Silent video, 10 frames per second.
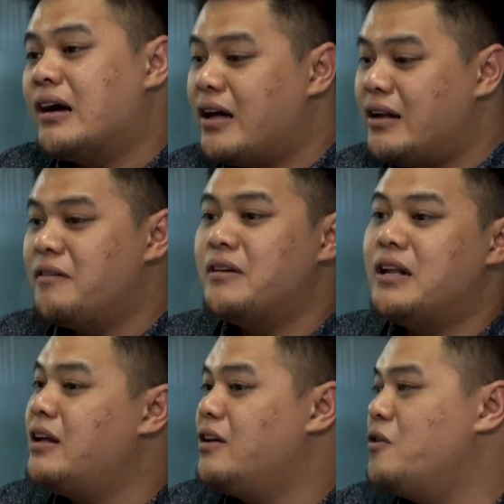at the end of the
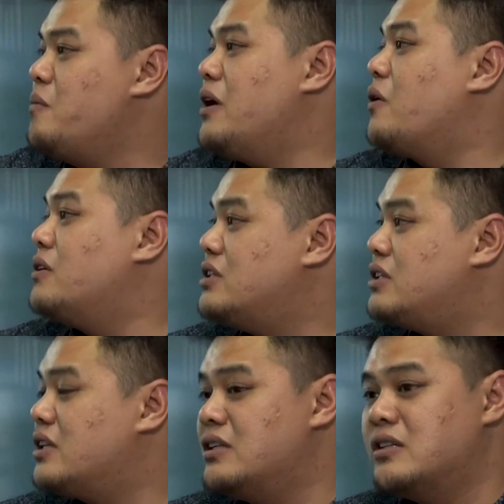day, you make your
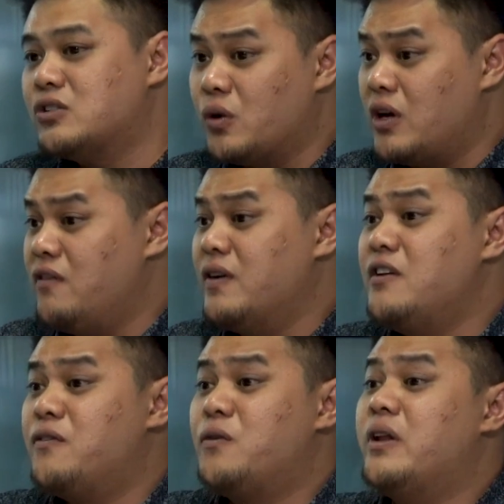decision. So even
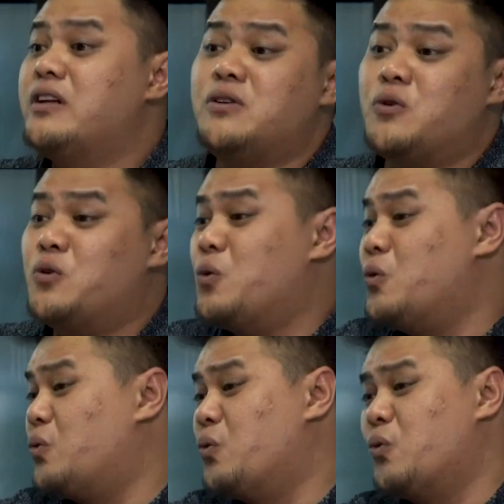if let's say you
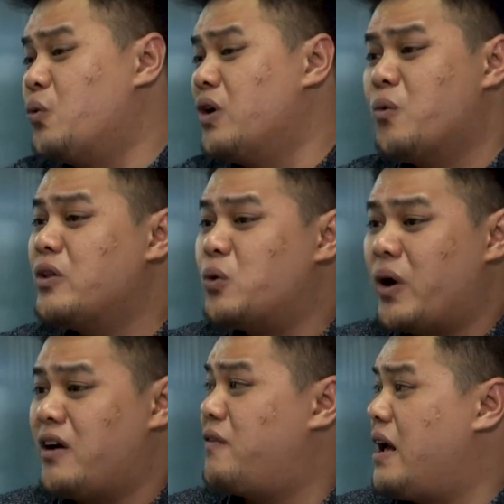wouldn't want to
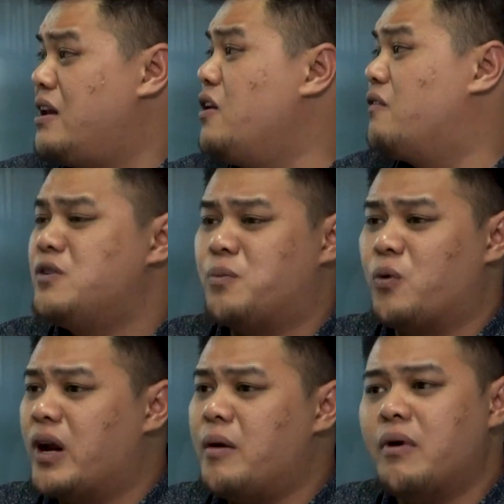have any of these
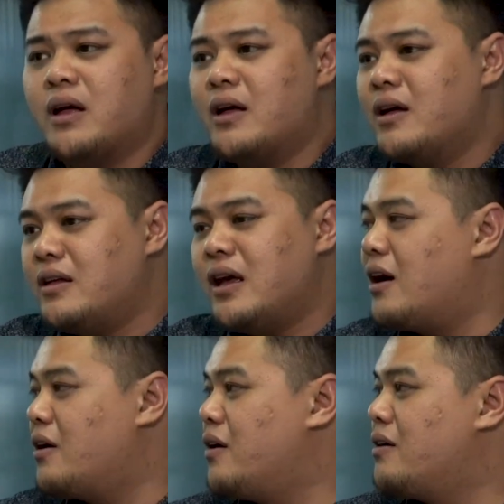programs,
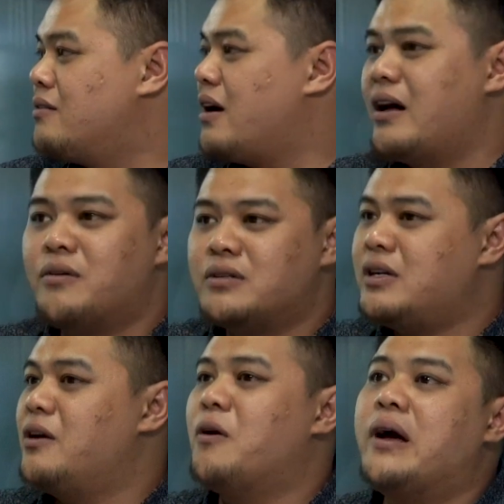I will
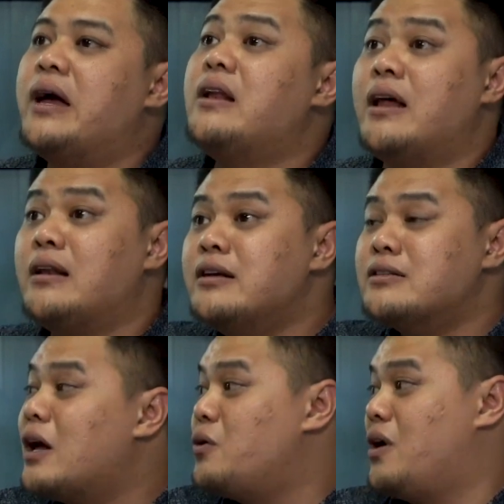shake your hand. At
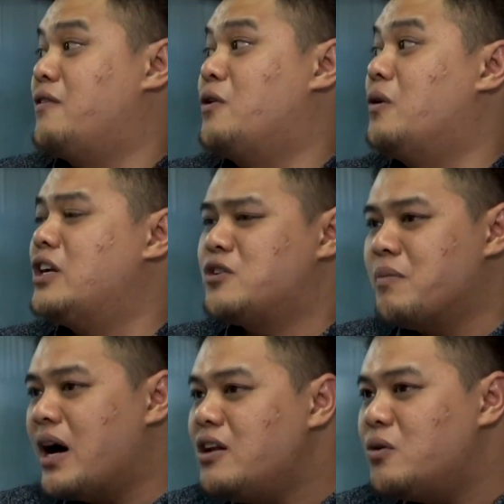least now you have a knowledge.
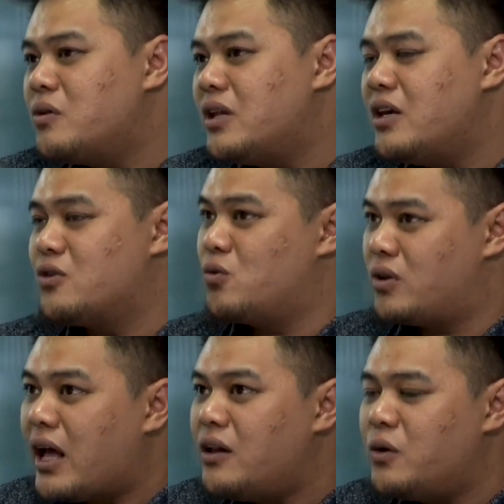My duty is to
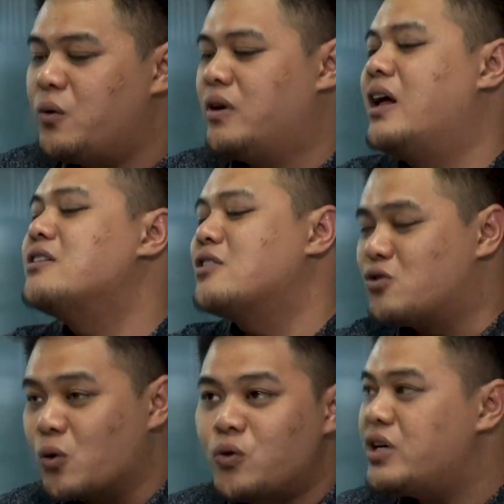tell you there's a
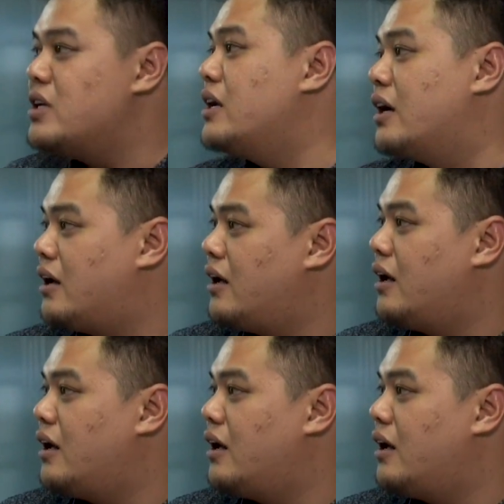solution here.